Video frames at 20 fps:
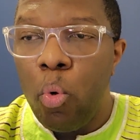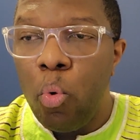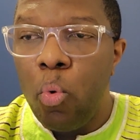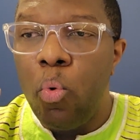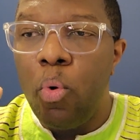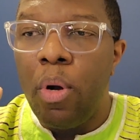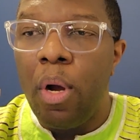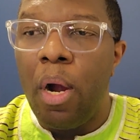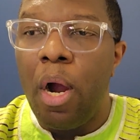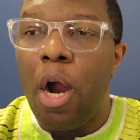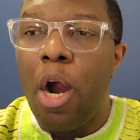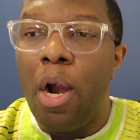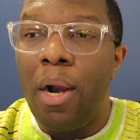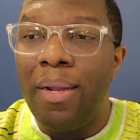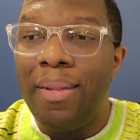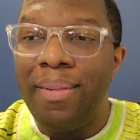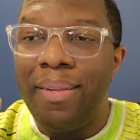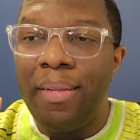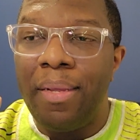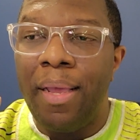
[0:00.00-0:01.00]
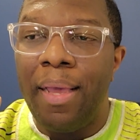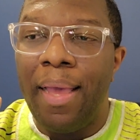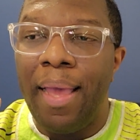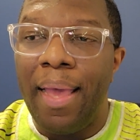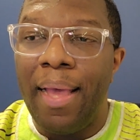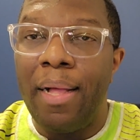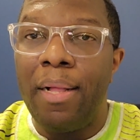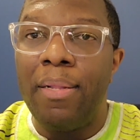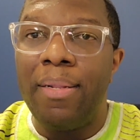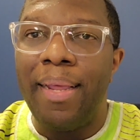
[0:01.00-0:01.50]
who aren't
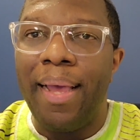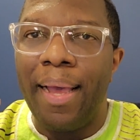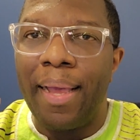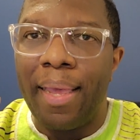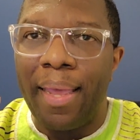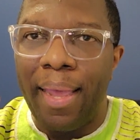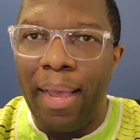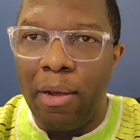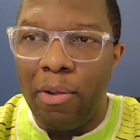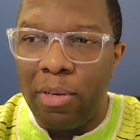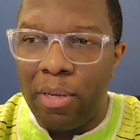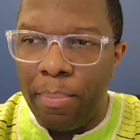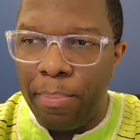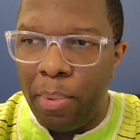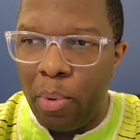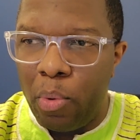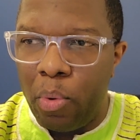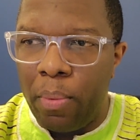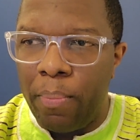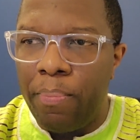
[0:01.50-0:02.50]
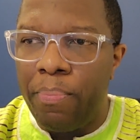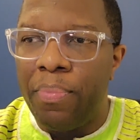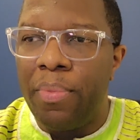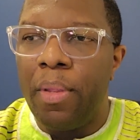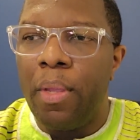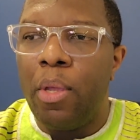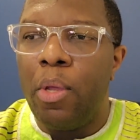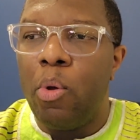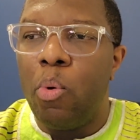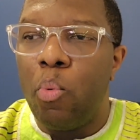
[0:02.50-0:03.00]
held accountable,
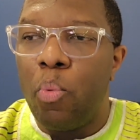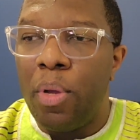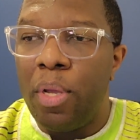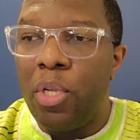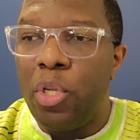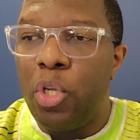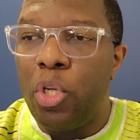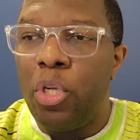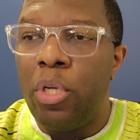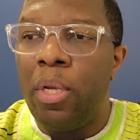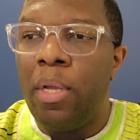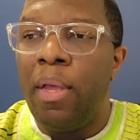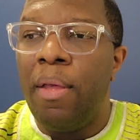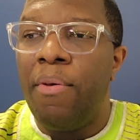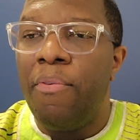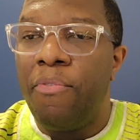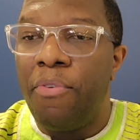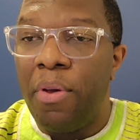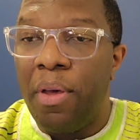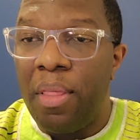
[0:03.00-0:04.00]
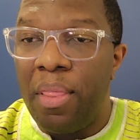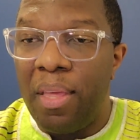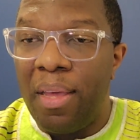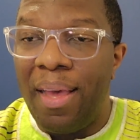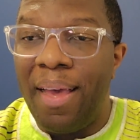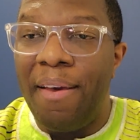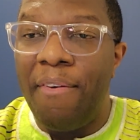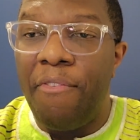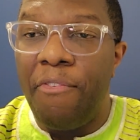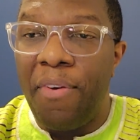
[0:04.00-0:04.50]
which
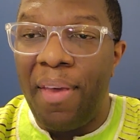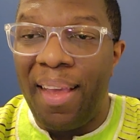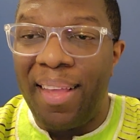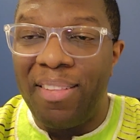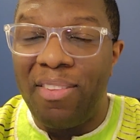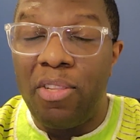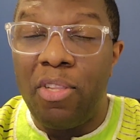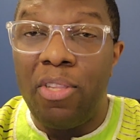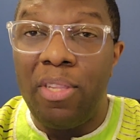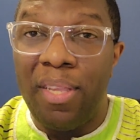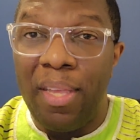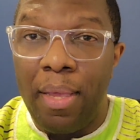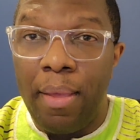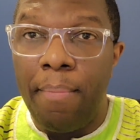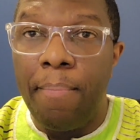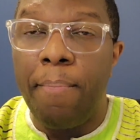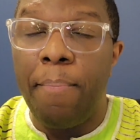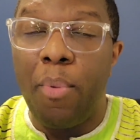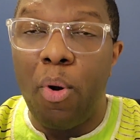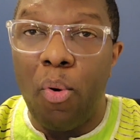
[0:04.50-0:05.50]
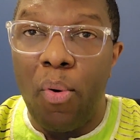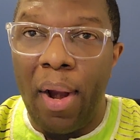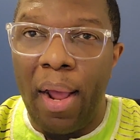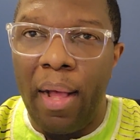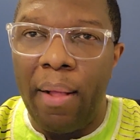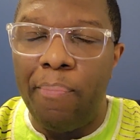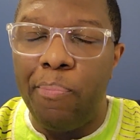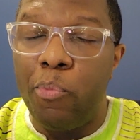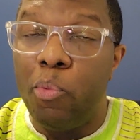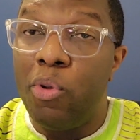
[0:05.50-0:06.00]
further affects team
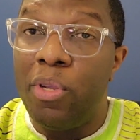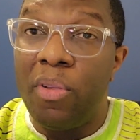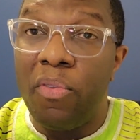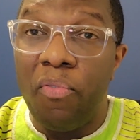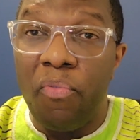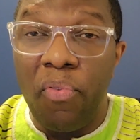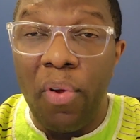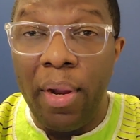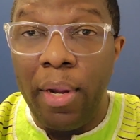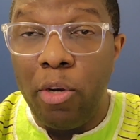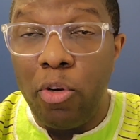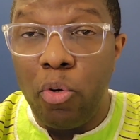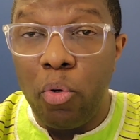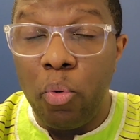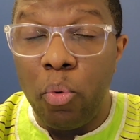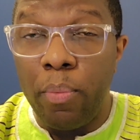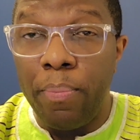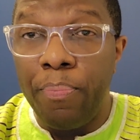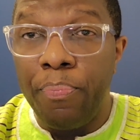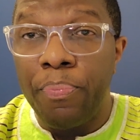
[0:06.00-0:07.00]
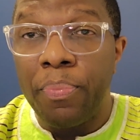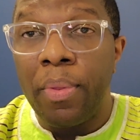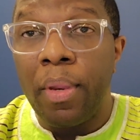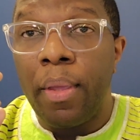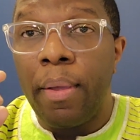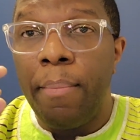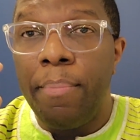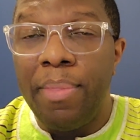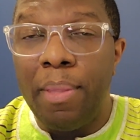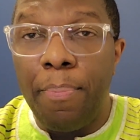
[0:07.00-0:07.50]
morale, which is very true.
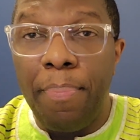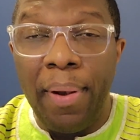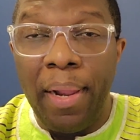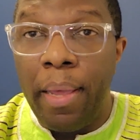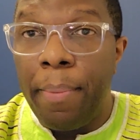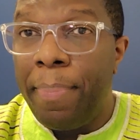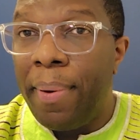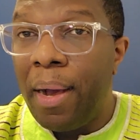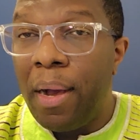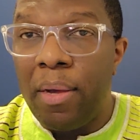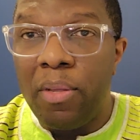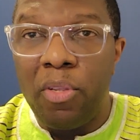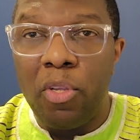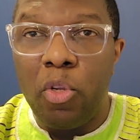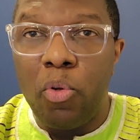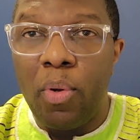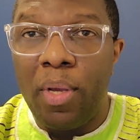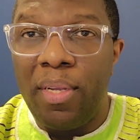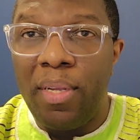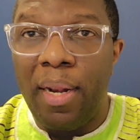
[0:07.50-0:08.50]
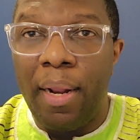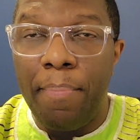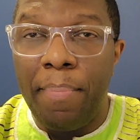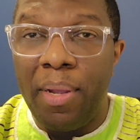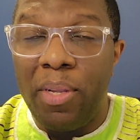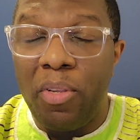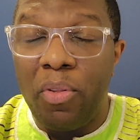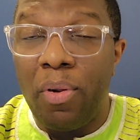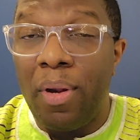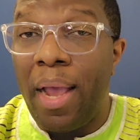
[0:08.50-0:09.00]
The player power situation at
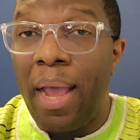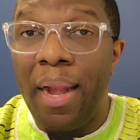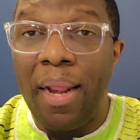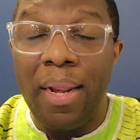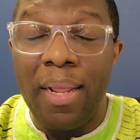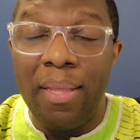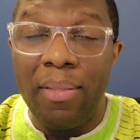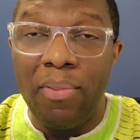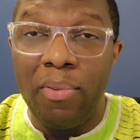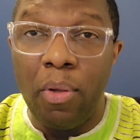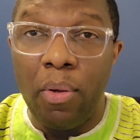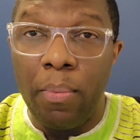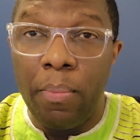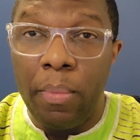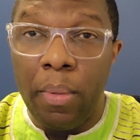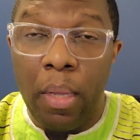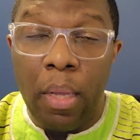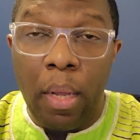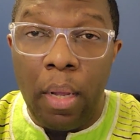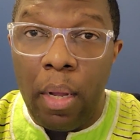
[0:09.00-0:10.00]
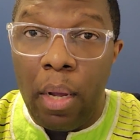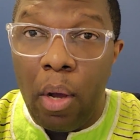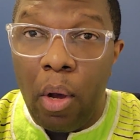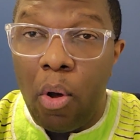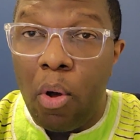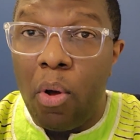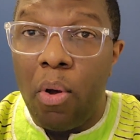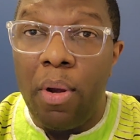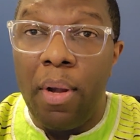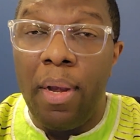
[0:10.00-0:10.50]
Manchester United is
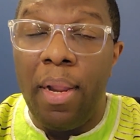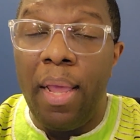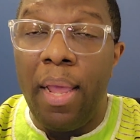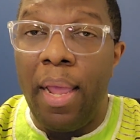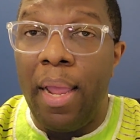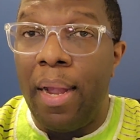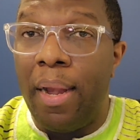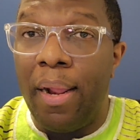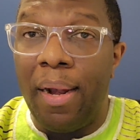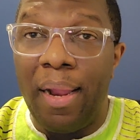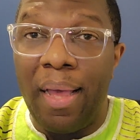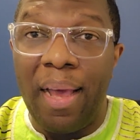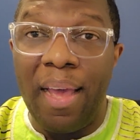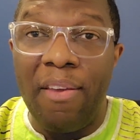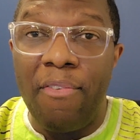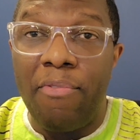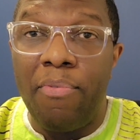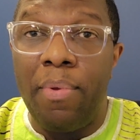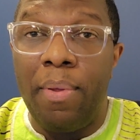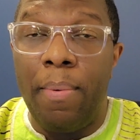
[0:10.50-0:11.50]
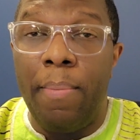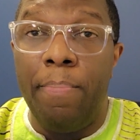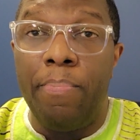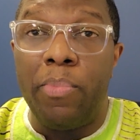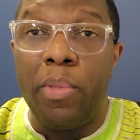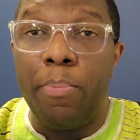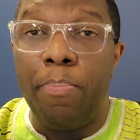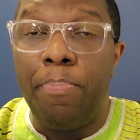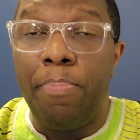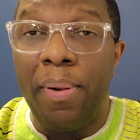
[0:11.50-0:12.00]
on and alive.
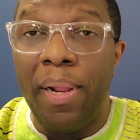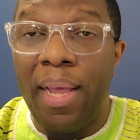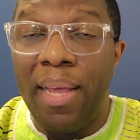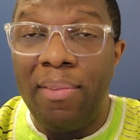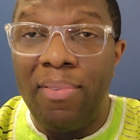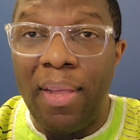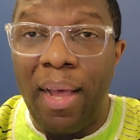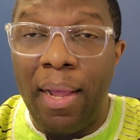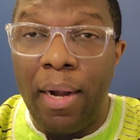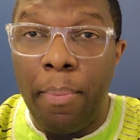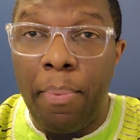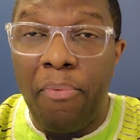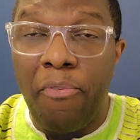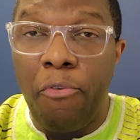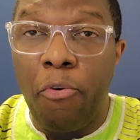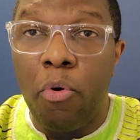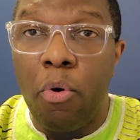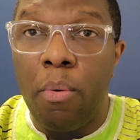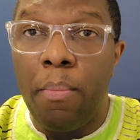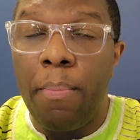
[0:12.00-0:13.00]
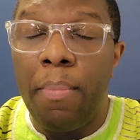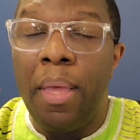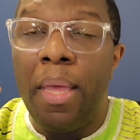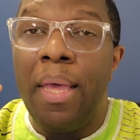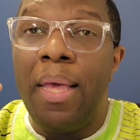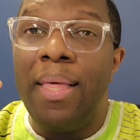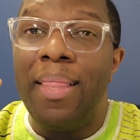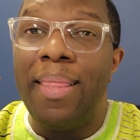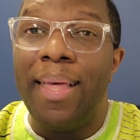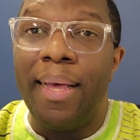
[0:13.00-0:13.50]
Players underperform,
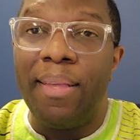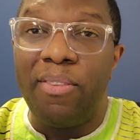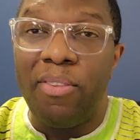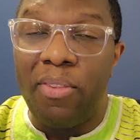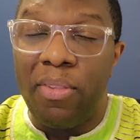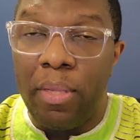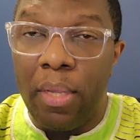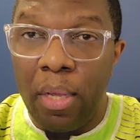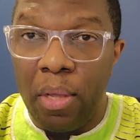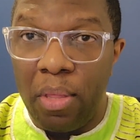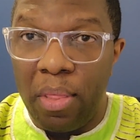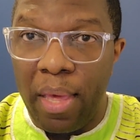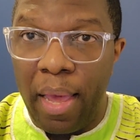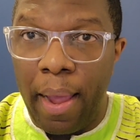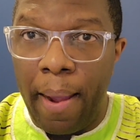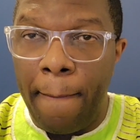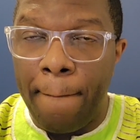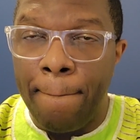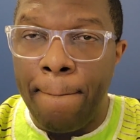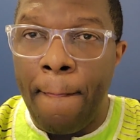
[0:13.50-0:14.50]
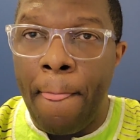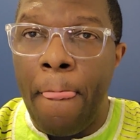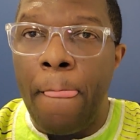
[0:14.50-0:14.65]
they're still there.